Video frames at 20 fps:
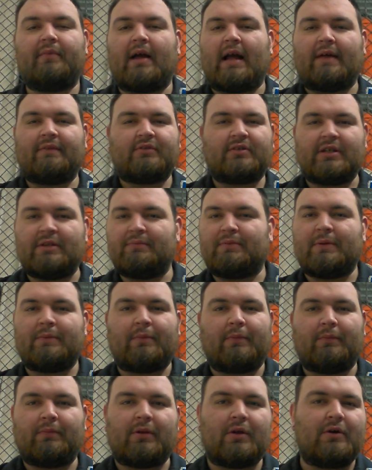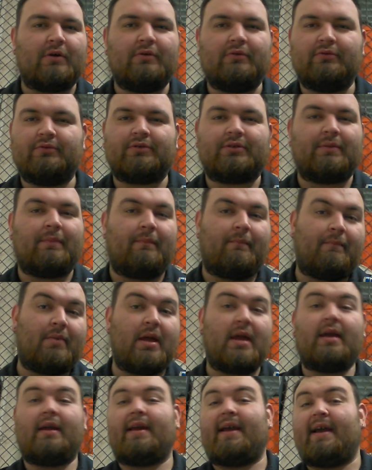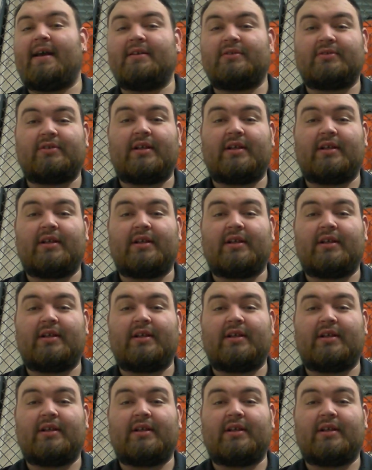I've seen people blow some big ass